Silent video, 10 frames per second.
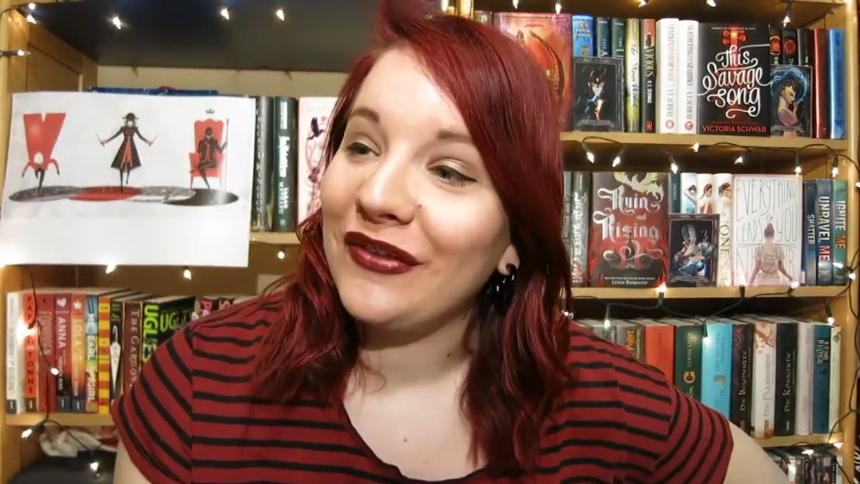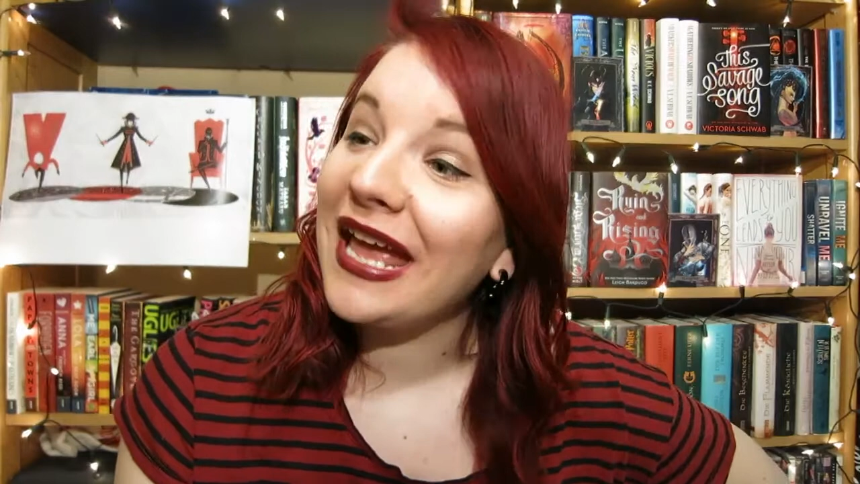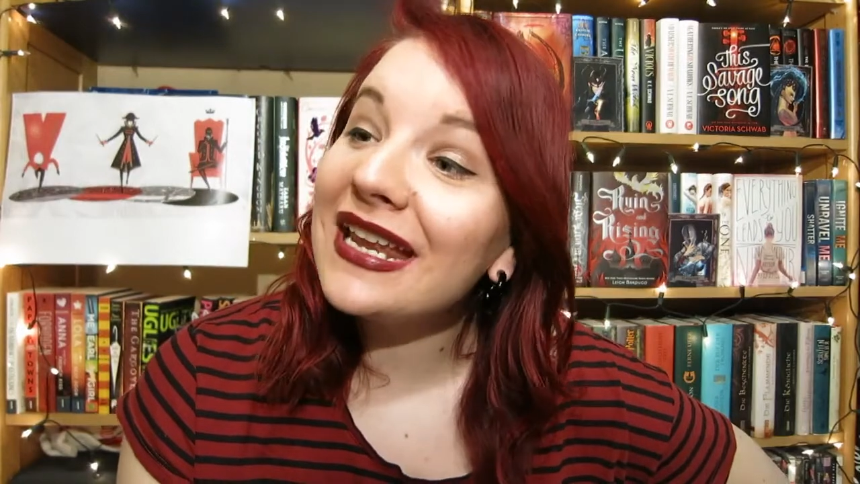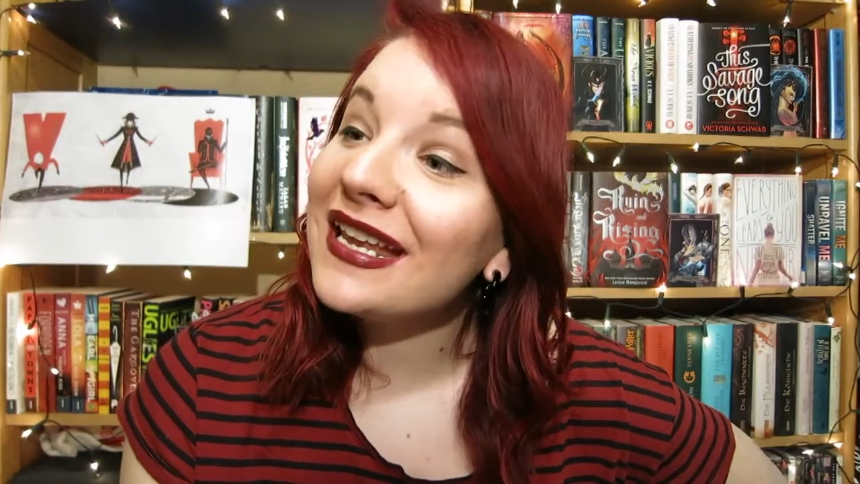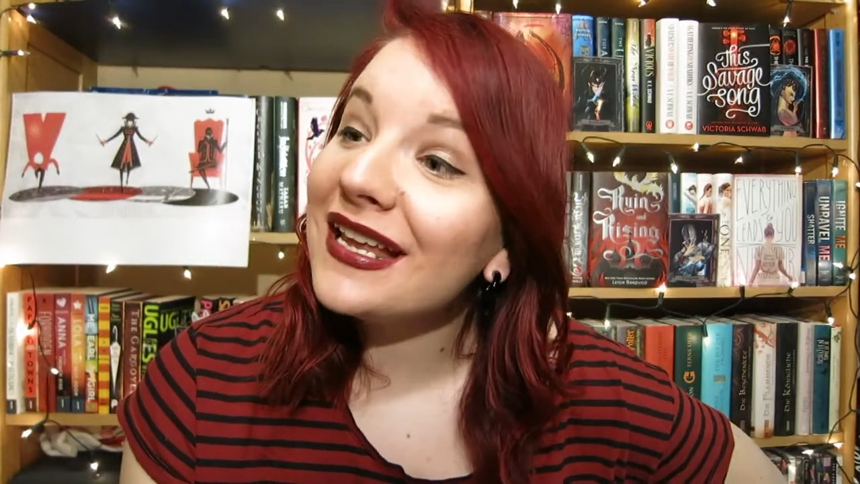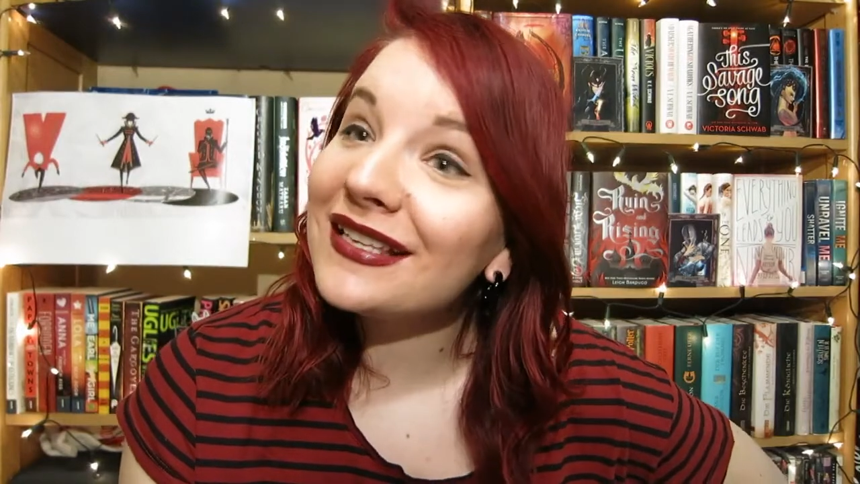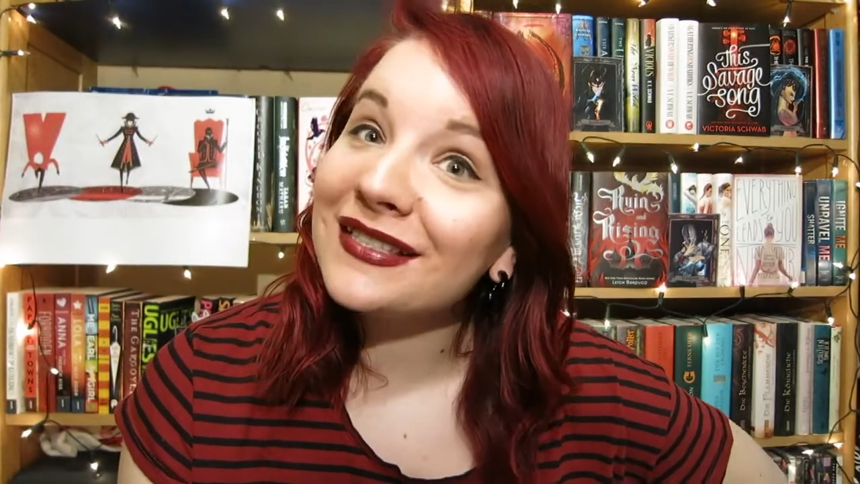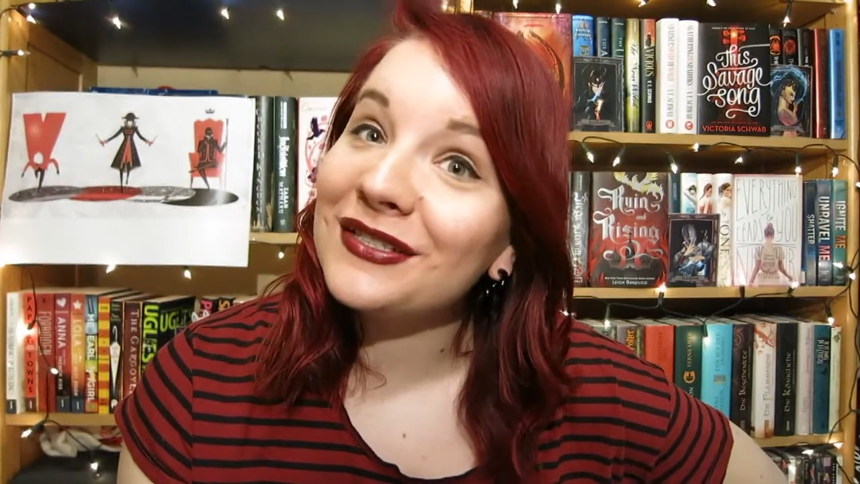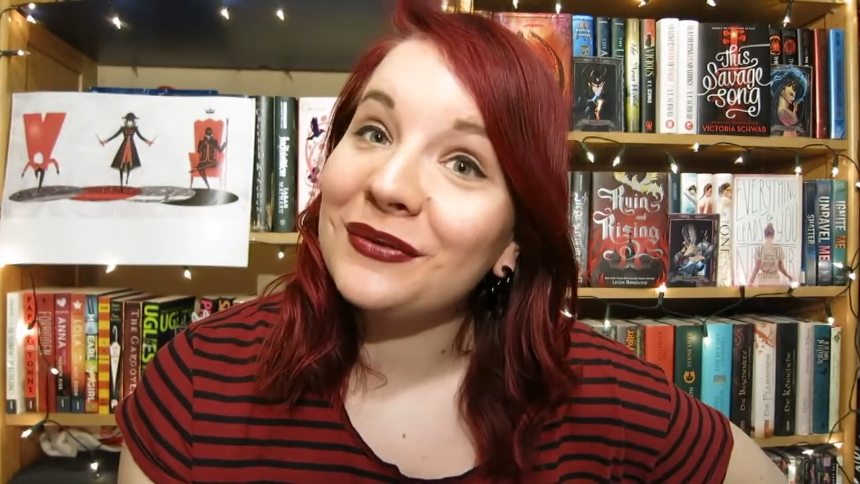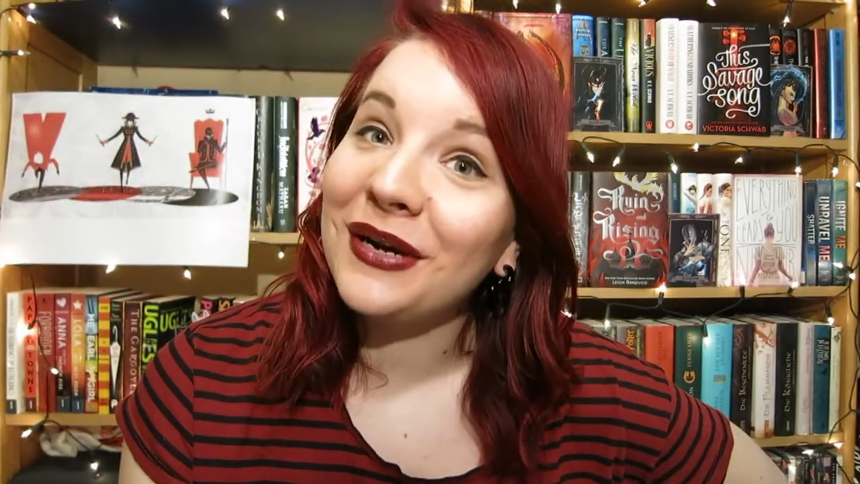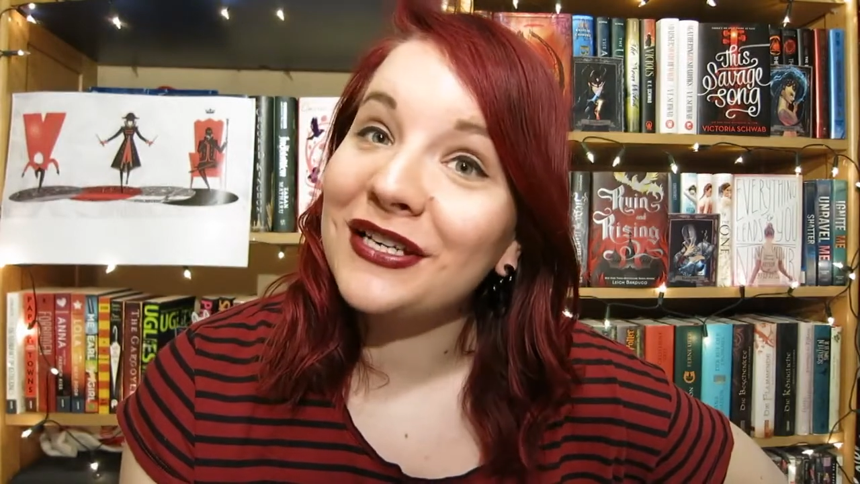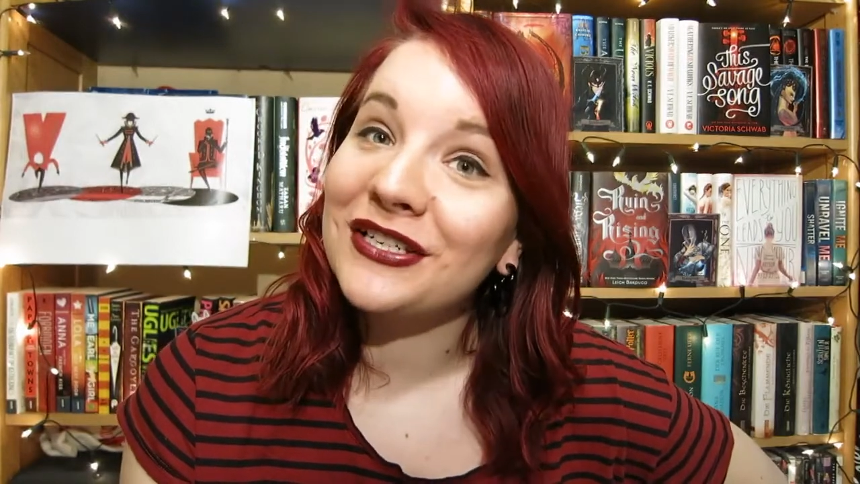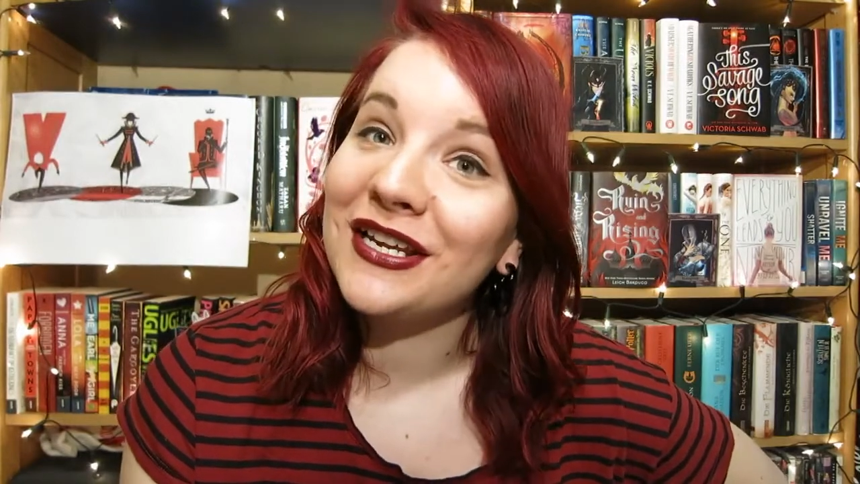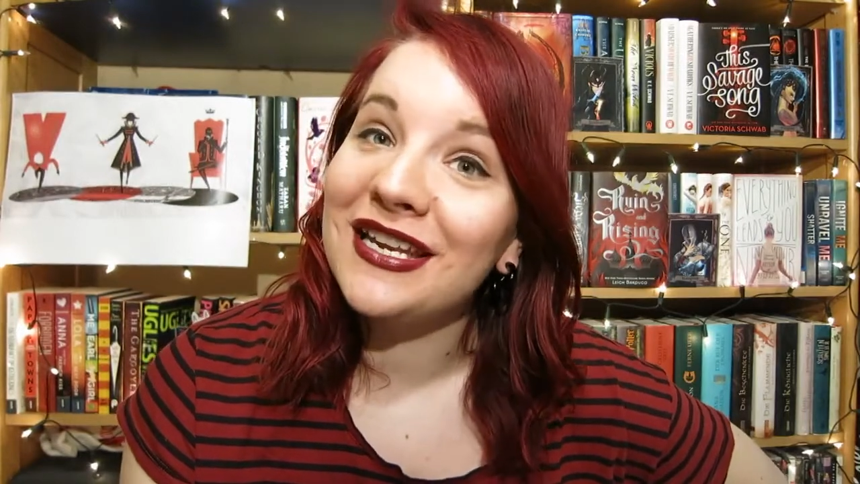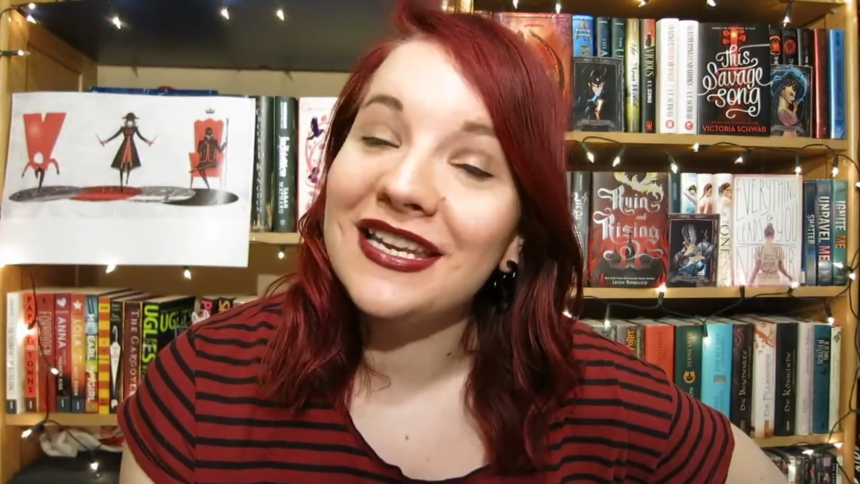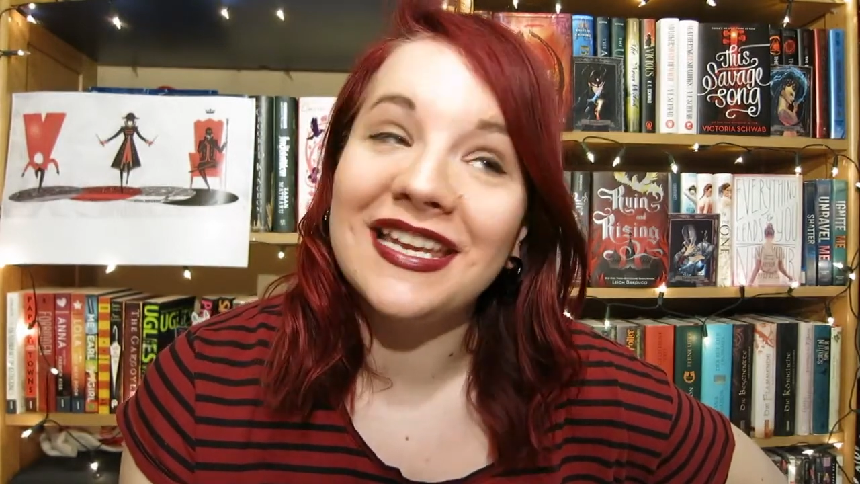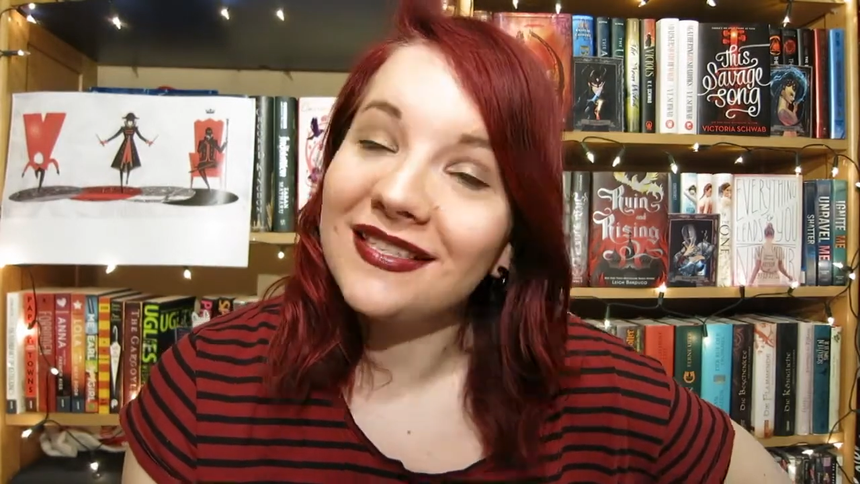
any situation.